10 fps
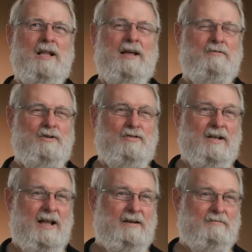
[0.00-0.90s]
I've used a
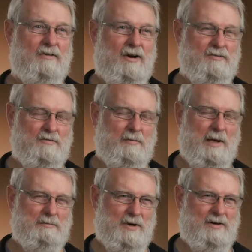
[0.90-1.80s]
lot of large
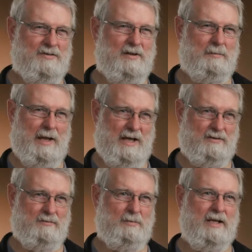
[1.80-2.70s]
format printers in the
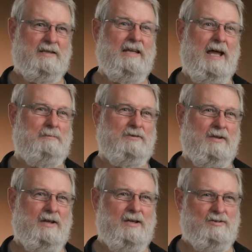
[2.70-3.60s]
past, but the
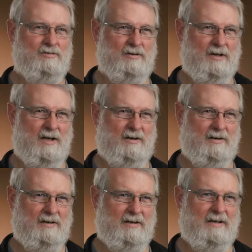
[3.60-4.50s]
Epson SureColor